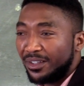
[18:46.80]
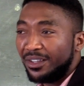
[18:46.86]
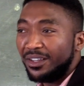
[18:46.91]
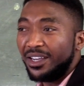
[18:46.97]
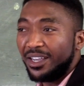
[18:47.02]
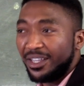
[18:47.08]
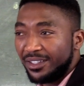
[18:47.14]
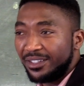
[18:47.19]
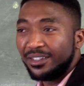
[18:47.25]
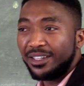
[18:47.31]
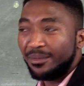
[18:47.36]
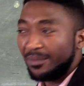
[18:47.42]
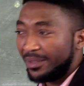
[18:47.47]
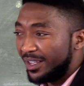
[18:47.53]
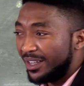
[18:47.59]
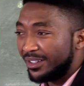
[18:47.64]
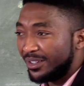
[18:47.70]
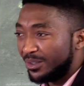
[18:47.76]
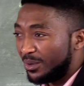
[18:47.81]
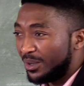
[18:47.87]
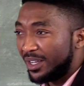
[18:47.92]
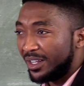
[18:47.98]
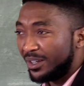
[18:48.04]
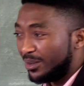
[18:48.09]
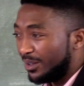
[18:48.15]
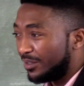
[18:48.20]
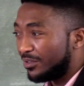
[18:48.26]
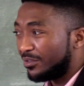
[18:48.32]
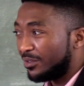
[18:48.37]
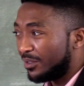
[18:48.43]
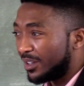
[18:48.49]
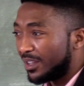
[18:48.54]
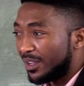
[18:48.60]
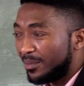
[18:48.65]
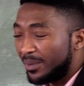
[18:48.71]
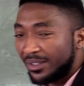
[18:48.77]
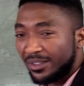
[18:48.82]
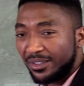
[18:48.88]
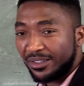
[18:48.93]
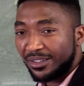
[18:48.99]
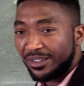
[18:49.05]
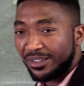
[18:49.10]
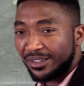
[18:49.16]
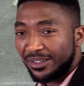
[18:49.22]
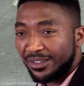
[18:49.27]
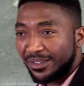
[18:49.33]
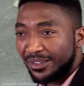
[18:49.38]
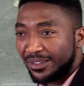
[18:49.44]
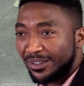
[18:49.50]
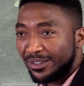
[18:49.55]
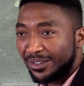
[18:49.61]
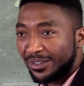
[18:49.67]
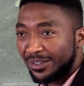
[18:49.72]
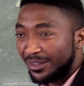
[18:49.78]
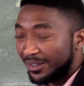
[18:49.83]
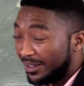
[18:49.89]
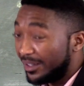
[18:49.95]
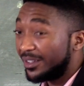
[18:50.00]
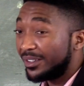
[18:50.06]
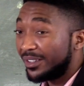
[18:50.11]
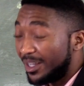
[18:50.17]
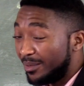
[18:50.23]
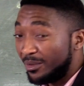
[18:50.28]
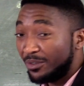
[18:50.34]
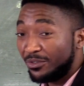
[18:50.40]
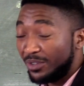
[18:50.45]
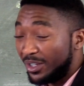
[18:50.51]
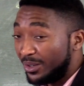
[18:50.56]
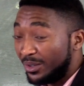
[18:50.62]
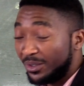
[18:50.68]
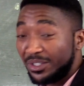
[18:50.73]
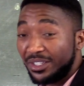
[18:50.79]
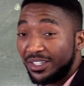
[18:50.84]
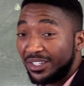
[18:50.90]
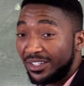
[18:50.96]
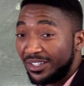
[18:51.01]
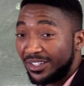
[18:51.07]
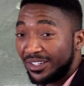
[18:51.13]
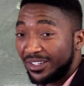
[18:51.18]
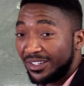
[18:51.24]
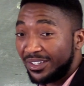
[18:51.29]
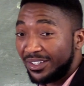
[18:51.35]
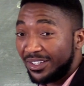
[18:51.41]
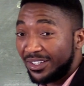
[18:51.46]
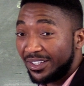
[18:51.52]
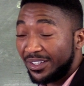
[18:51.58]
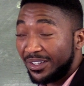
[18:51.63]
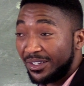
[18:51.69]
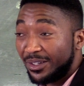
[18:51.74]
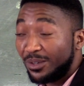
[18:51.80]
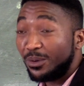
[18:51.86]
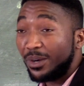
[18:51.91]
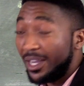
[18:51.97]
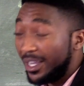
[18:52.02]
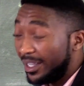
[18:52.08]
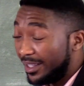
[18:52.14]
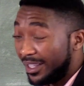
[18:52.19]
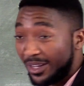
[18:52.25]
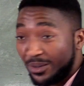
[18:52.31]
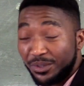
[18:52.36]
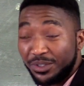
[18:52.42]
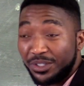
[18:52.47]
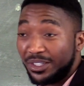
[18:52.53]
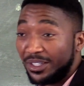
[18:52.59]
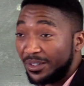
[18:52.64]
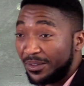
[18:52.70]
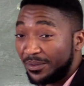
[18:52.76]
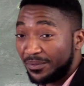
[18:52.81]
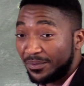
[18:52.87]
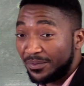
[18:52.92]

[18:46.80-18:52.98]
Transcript: Angithi namhlanje we are not full capacity. Some of you are not here. Why they are not here?